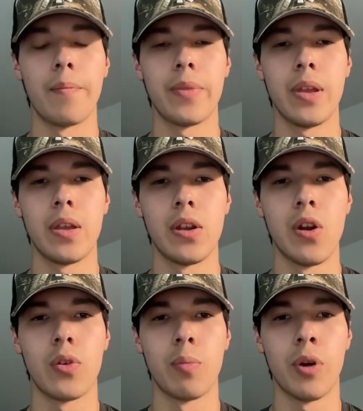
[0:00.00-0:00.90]

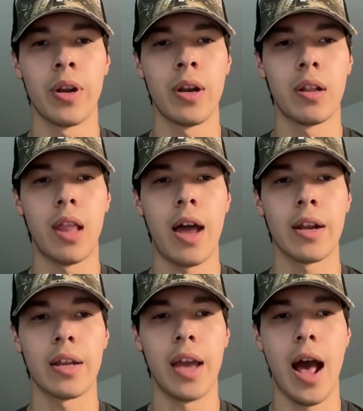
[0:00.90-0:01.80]
You're bringing in a lot
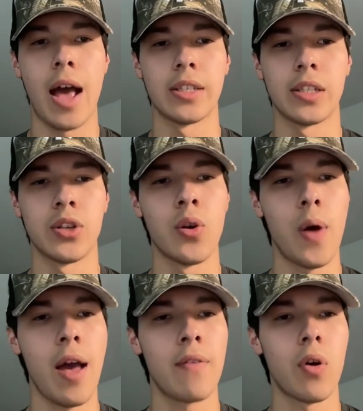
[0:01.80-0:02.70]
of guys, and you don't
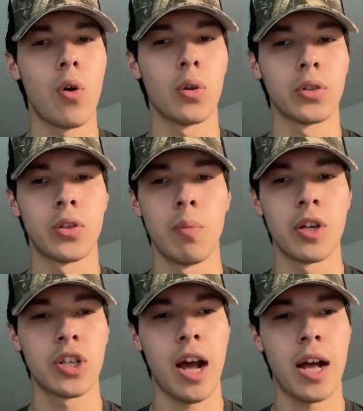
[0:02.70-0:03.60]
have all too
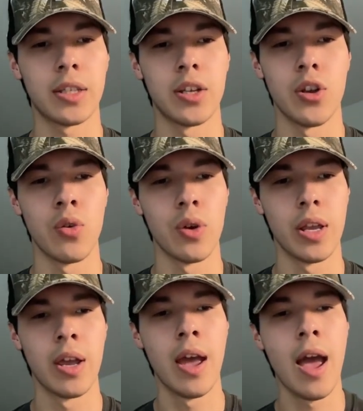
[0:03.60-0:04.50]
much
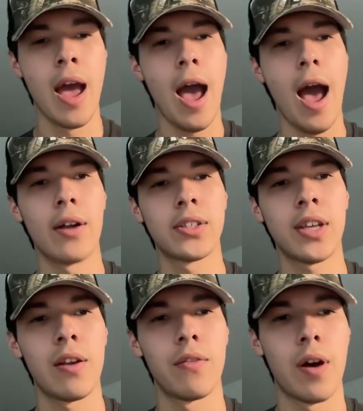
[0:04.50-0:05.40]
continuity
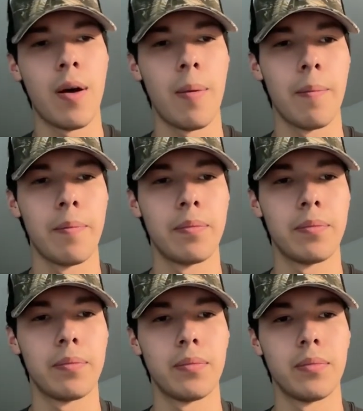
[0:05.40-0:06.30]
outside of
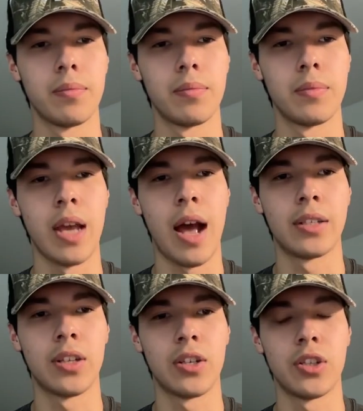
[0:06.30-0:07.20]
guys
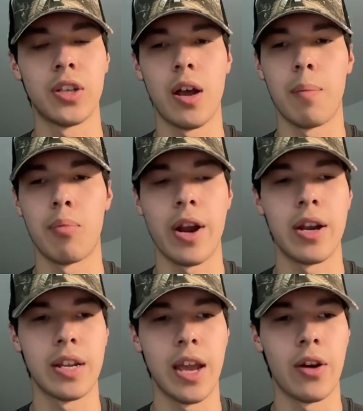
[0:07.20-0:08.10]
such as
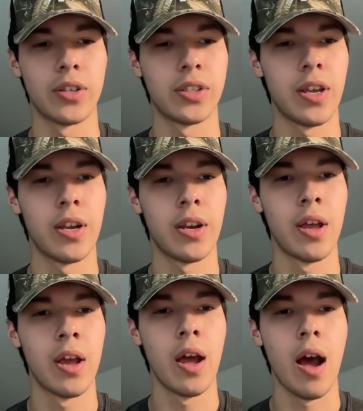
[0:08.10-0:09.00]
Brandon Garrison,
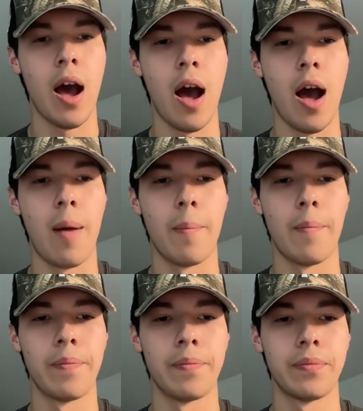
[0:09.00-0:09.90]
um,